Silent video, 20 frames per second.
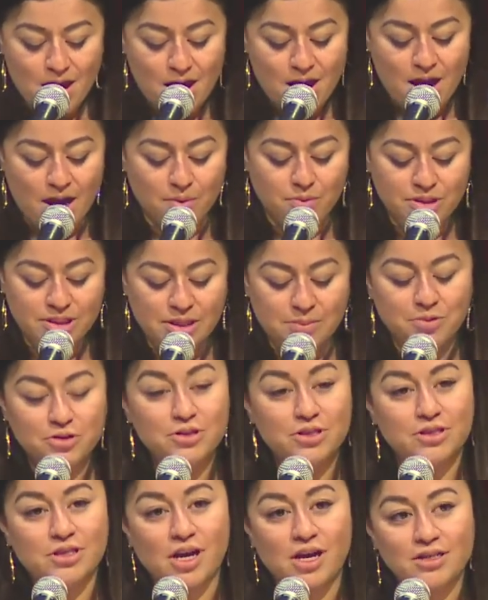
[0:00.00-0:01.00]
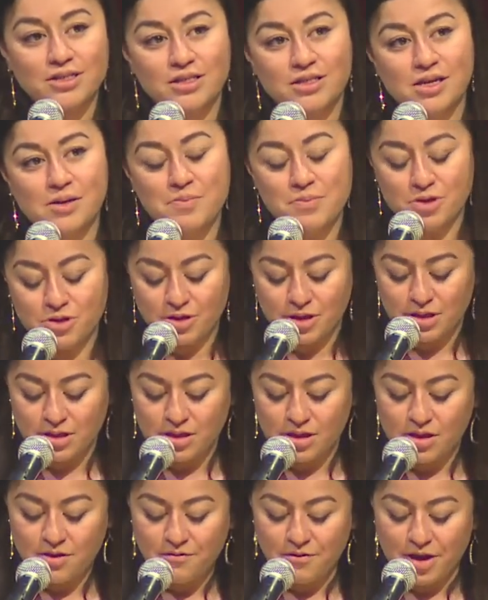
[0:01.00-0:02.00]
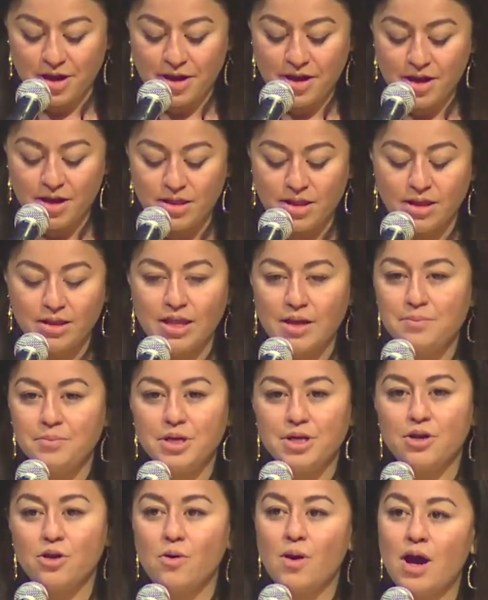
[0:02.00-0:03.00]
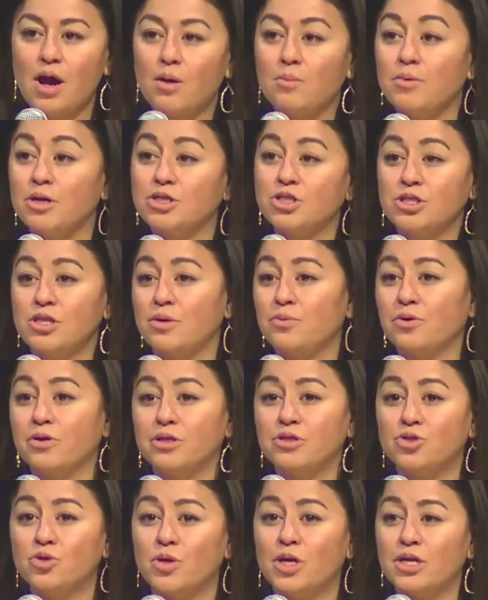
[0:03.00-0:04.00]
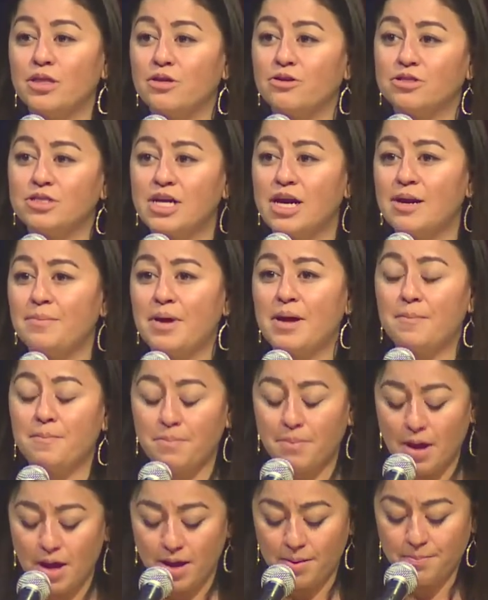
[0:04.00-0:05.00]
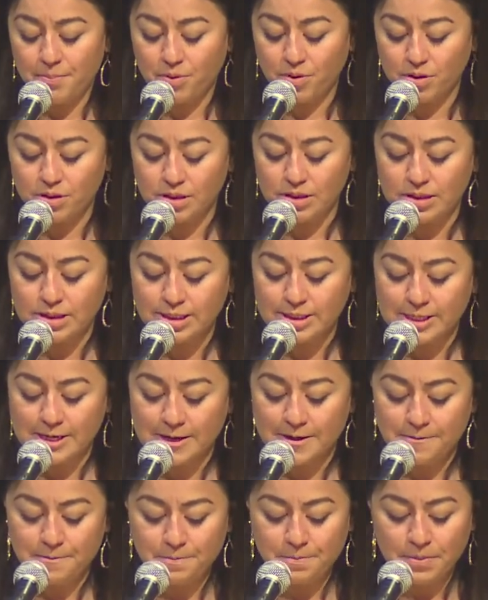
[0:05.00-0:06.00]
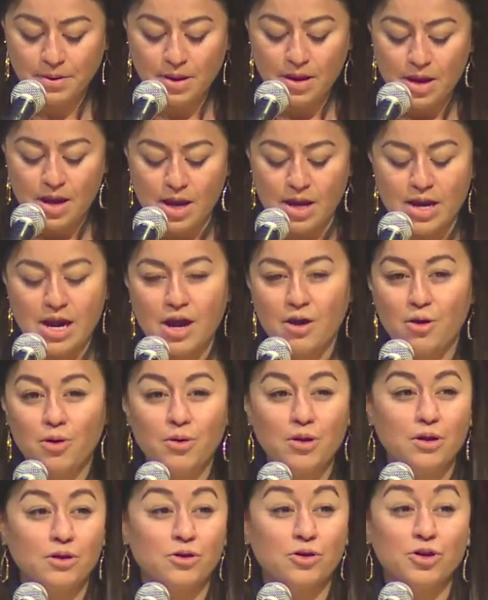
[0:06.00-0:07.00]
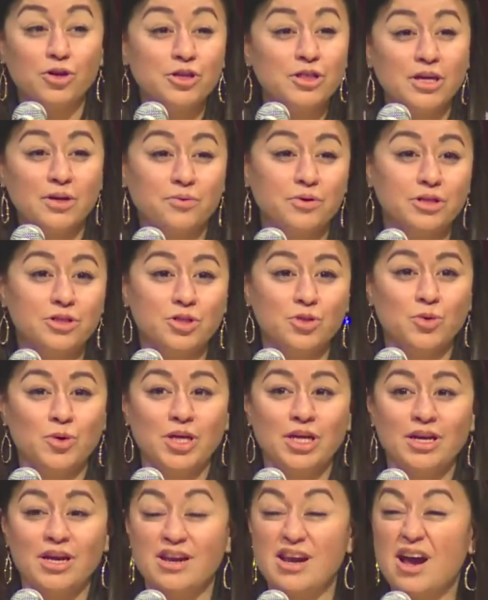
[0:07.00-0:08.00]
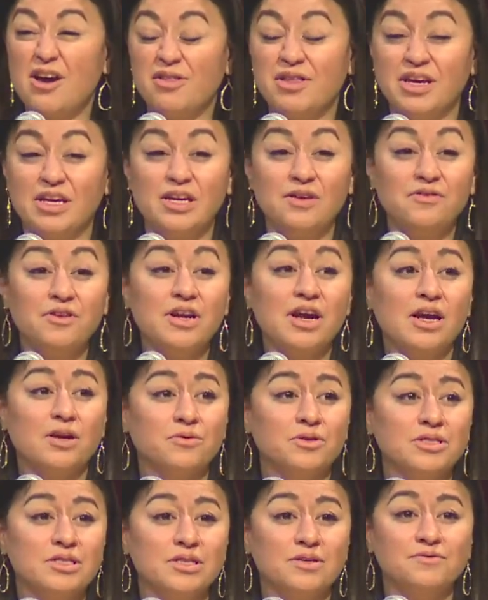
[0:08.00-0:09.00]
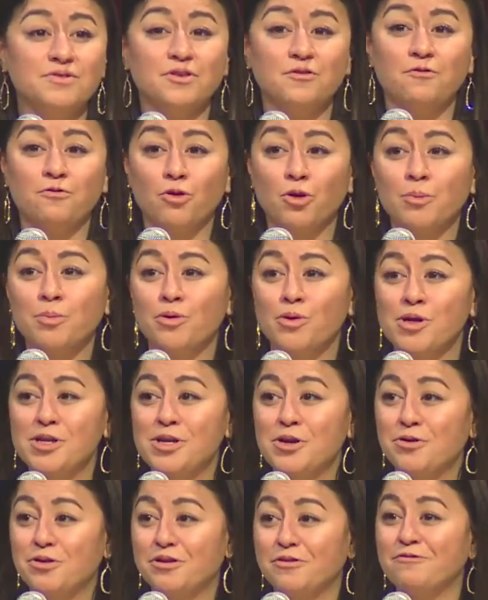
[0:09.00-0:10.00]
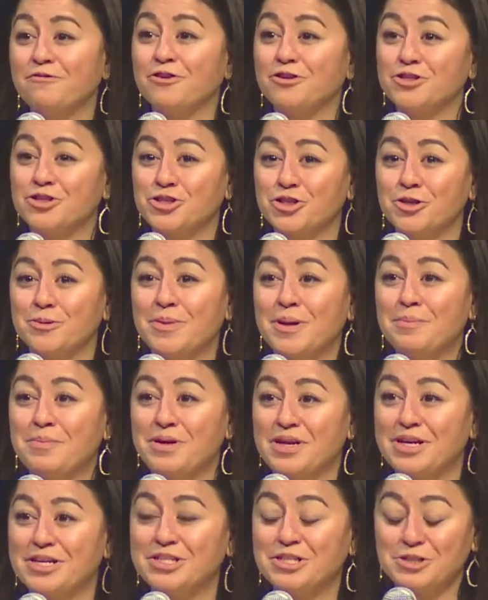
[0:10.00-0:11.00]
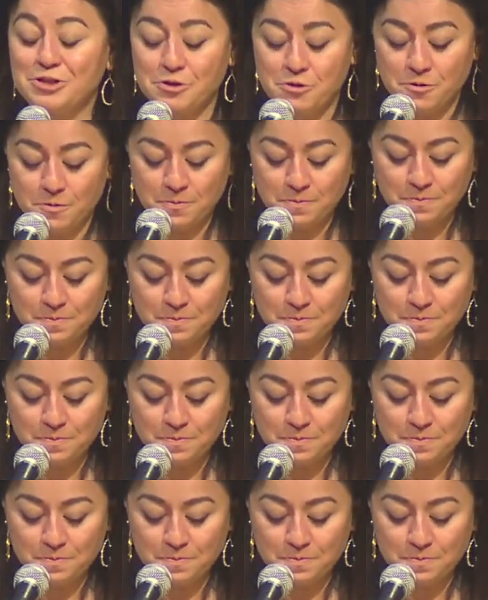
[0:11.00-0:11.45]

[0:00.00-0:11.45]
I was able to talk to them during the event, and they let me know how much they were enjoying their time at Portland State, and how good they were doing, and how they even had received a 4.0 their first term at PSU.